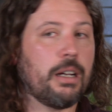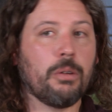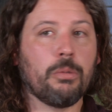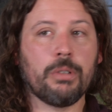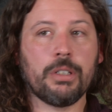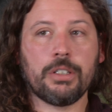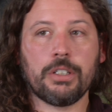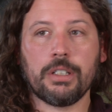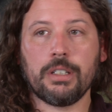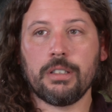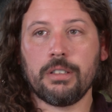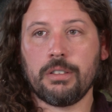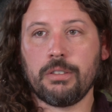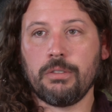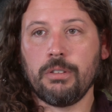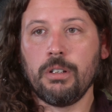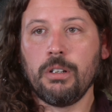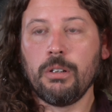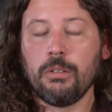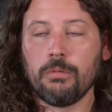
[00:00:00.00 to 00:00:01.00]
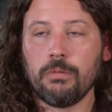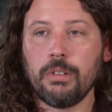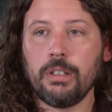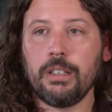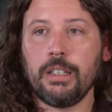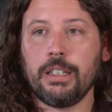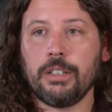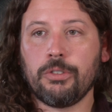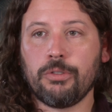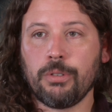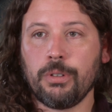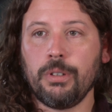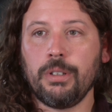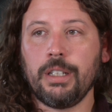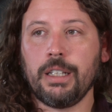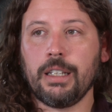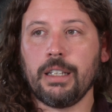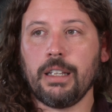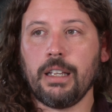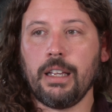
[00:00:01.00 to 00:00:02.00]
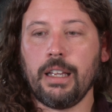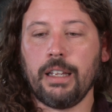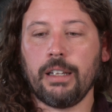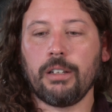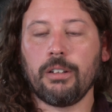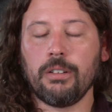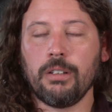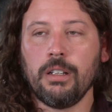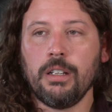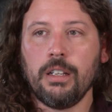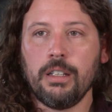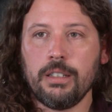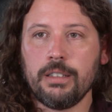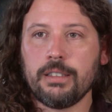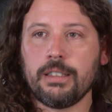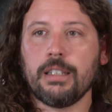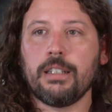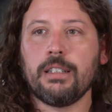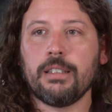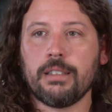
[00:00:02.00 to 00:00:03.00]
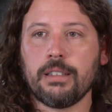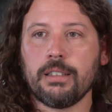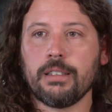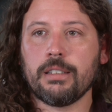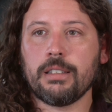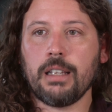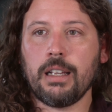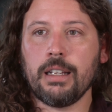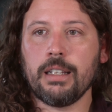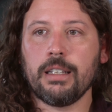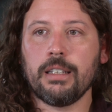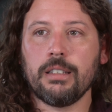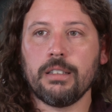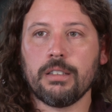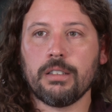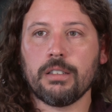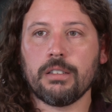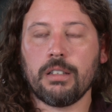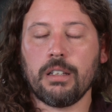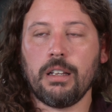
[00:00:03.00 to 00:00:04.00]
which is really truly a citizen science.